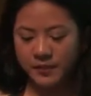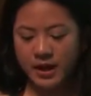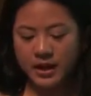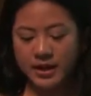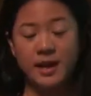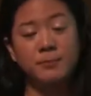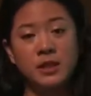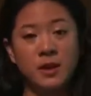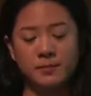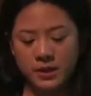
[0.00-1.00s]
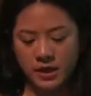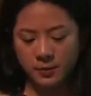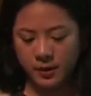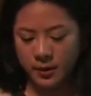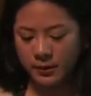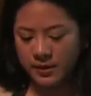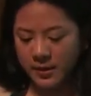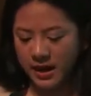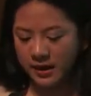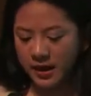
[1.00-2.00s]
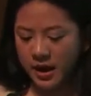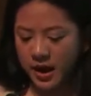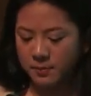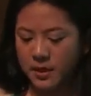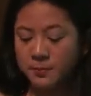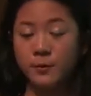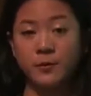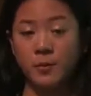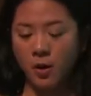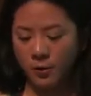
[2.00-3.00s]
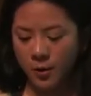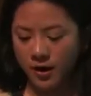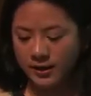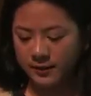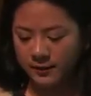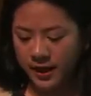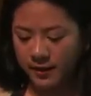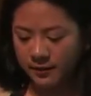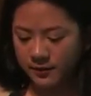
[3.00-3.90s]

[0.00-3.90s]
and kept company with holy men and people from all walks of life.